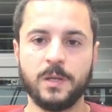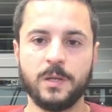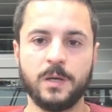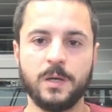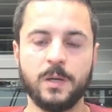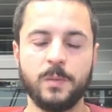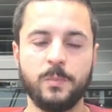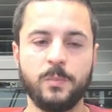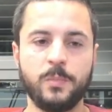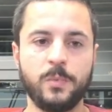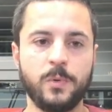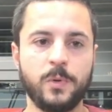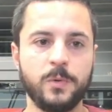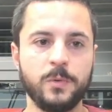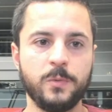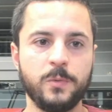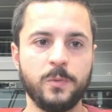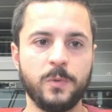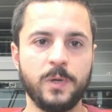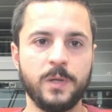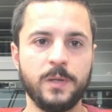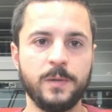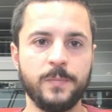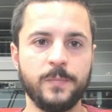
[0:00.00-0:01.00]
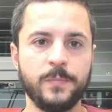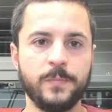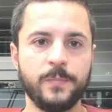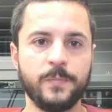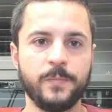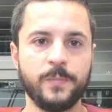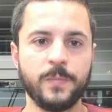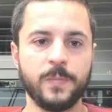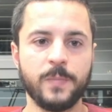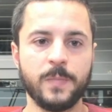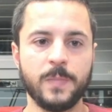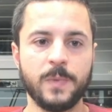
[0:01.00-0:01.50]
We can upload one.
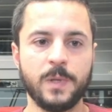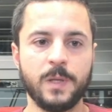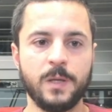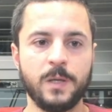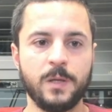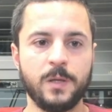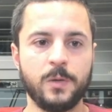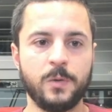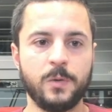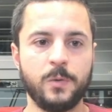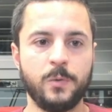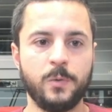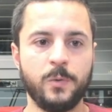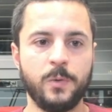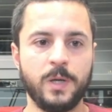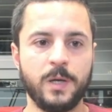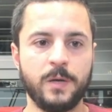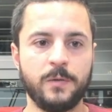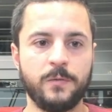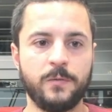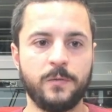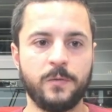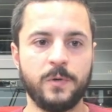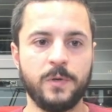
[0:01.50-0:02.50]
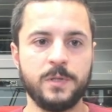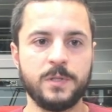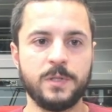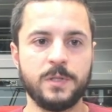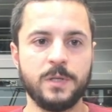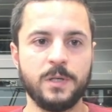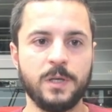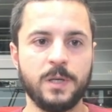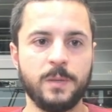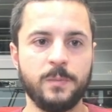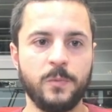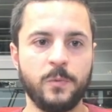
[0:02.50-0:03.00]
Do we have for
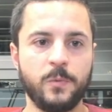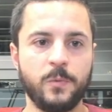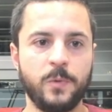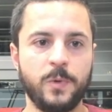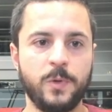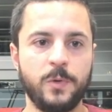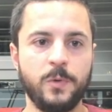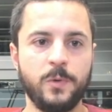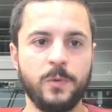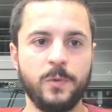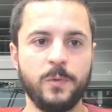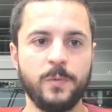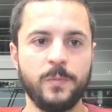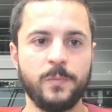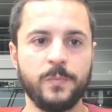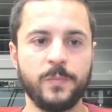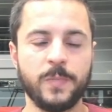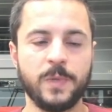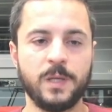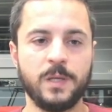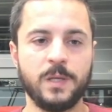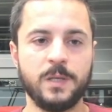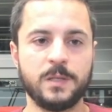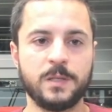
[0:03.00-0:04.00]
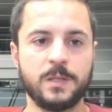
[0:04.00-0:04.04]
Instagram? We do.